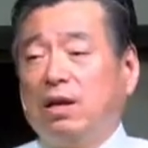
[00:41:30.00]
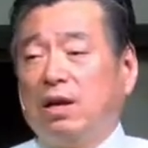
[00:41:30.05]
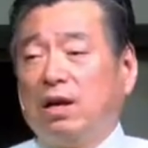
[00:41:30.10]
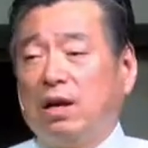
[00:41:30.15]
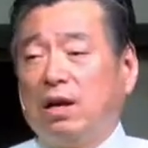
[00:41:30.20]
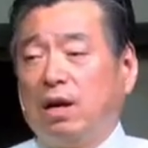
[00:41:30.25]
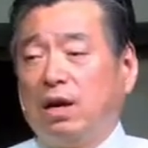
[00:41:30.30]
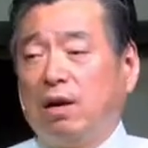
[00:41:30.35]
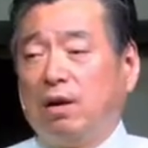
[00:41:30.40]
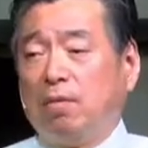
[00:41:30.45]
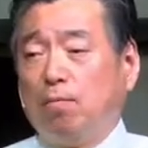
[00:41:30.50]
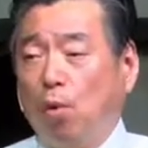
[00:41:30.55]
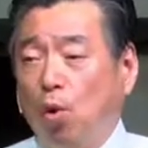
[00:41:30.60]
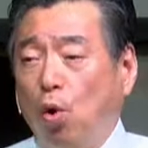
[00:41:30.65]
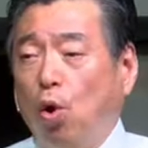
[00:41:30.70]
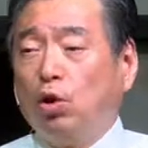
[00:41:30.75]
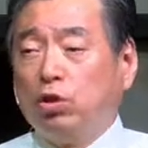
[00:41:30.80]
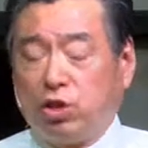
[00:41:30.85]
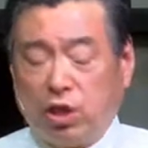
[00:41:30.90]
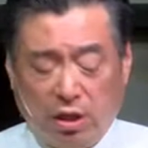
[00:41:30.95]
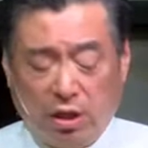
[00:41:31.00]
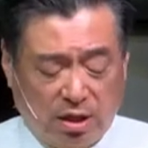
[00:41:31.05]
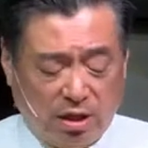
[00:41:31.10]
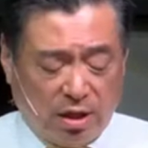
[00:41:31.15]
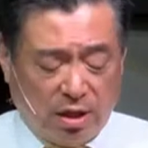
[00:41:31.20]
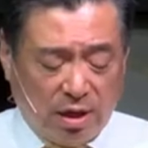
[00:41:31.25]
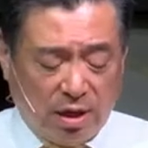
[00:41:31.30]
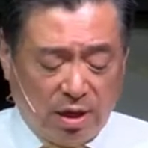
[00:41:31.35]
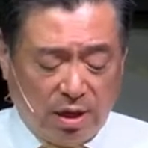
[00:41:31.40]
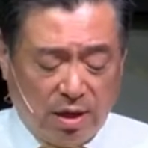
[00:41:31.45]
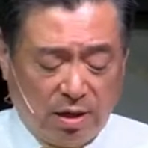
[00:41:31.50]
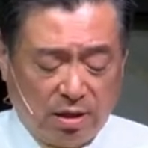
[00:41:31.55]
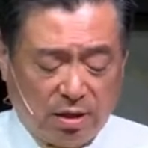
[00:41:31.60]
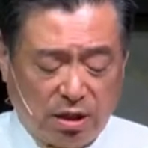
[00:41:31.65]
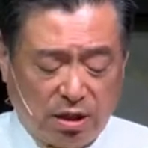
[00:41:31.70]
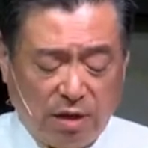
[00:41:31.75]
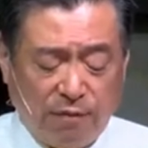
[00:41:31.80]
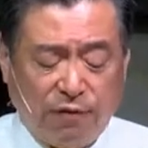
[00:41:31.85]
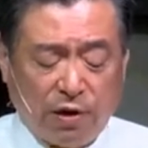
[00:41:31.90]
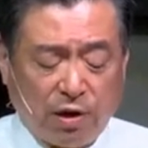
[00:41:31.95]
uh, more uh,
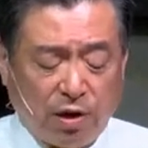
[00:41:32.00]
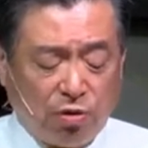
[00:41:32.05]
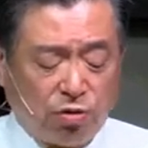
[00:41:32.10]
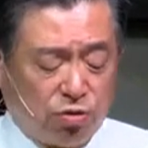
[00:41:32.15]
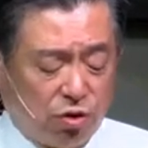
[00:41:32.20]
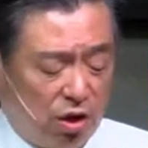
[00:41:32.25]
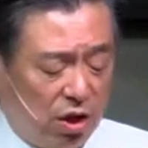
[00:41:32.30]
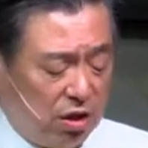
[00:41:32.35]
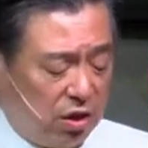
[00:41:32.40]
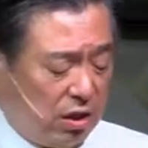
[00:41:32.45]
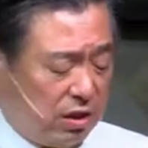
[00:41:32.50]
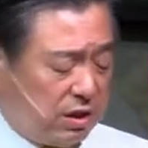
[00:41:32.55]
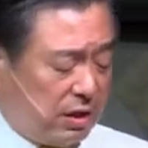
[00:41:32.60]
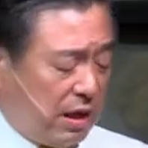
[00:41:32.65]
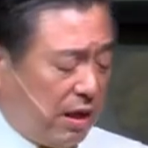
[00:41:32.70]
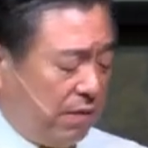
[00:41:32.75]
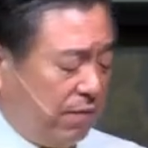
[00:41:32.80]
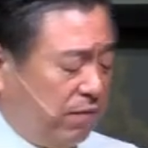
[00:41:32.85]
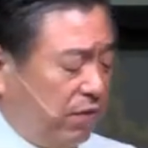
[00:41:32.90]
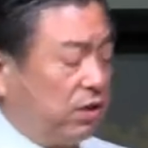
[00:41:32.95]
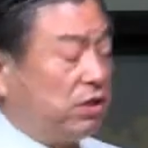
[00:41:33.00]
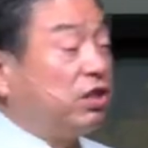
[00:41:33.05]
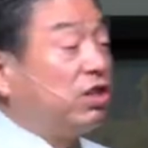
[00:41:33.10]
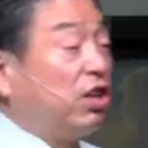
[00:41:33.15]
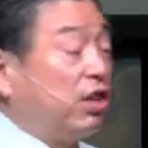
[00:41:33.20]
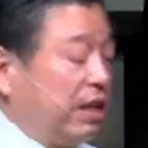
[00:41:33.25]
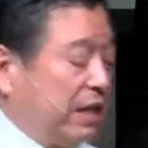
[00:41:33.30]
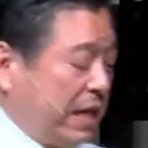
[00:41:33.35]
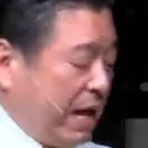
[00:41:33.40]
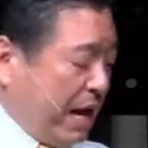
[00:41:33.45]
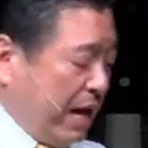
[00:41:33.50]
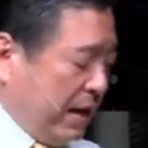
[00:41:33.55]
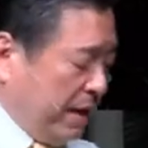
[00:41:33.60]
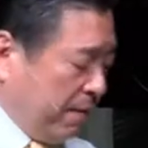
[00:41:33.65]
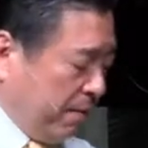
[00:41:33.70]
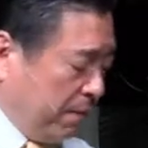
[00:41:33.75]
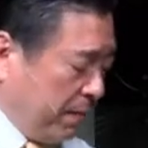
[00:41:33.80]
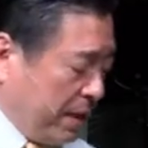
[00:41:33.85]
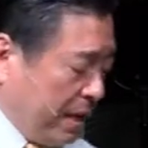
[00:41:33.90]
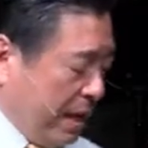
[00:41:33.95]
difficult to understand. Verse
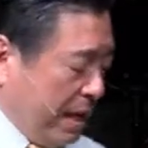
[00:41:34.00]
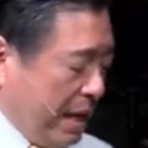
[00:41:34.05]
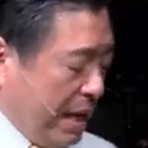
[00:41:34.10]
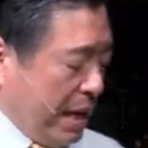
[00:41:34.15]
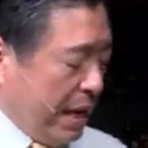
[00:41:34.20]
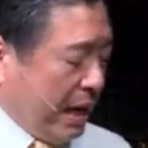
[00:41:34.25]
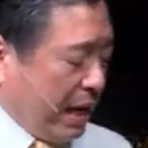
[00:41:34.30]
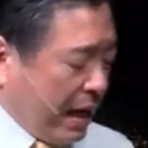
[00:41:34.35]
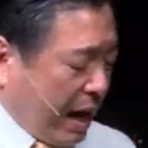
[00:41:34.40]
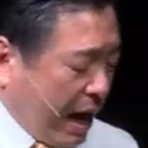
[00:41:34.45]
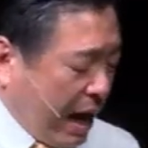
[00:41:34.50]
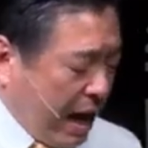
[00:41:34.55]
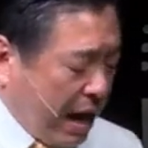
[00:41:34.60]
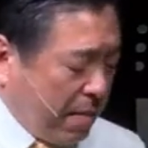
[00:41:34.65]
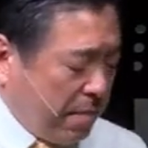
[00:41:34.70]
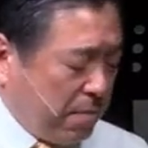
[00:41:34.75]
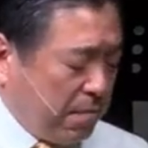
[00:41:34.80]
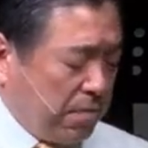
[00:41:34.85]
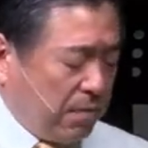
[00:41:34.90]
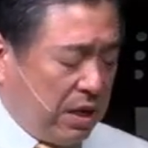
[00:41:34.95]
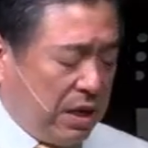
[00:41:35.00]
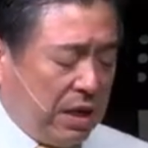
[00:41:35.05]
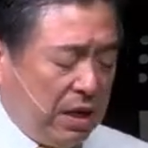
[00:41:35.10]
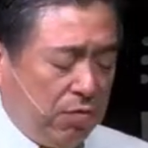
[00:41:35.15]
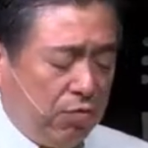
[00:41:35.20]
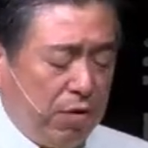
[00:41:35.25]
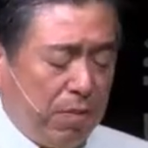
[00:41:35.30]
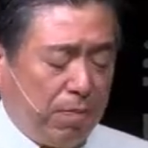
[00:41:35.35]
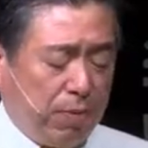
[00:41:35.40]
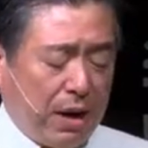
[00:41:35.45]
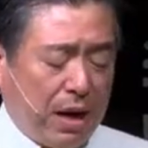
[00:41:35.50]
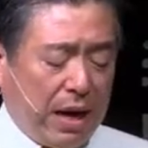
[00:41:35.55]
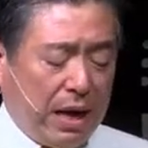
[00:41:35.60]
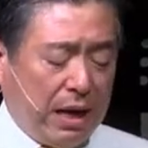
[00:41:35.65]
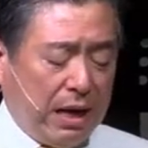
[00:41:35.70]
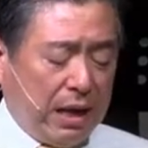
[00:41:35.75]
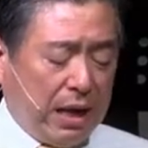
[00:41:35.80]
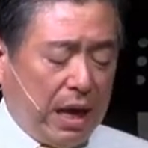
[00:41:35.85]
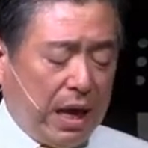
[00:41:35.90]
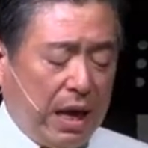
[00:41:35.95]
39 Come, he
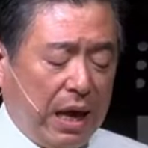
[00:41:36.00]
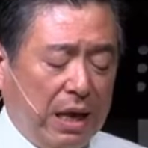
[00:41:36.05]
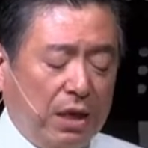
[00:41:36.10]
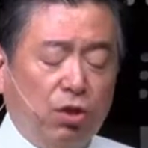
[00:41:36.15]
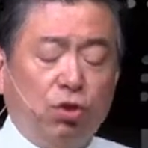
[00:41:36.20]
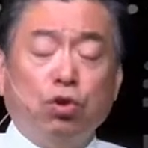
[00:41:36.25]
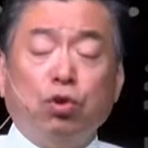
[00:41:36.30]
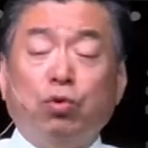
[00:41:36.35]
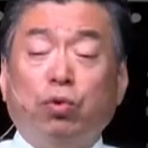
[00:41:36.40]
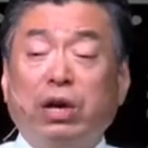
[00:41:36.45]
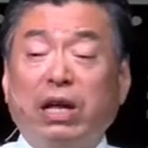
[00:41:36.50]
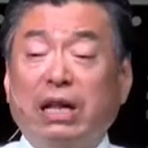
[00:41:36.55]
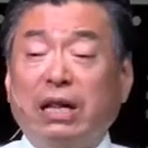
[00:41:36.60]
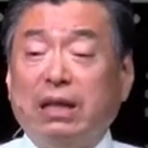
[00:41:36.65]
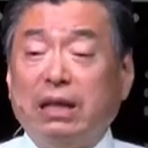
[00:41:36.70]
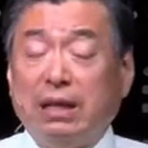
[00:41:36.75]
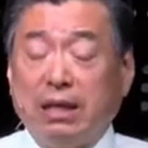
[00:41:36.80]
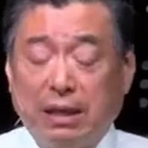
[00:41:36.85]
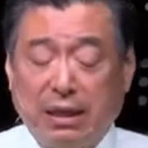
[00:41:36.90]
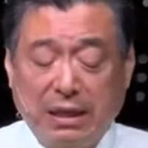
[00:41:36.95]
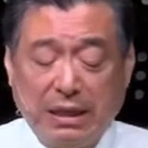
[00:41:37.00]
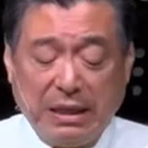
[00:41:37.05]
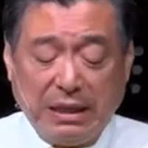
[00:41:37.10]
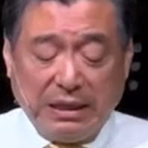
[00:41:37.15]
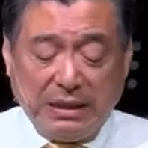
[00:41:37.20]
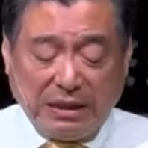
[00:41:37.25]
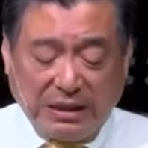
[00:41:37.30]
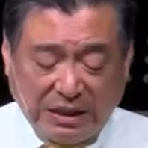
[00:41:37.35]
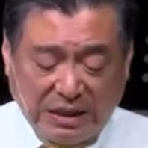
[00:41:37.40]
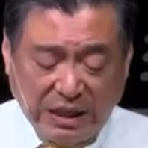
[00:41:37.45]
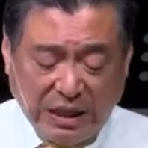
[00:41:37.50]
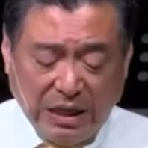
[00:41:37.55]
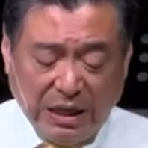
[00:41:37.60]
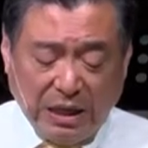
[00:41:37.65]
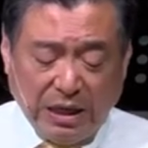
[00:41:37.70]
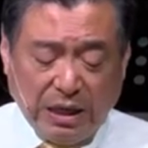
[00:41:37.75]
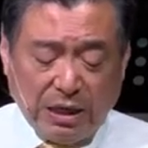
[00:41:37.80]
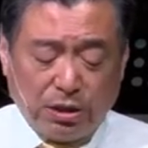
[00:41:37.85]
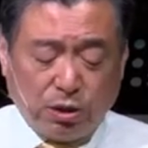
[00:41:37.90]
replied, and you will see.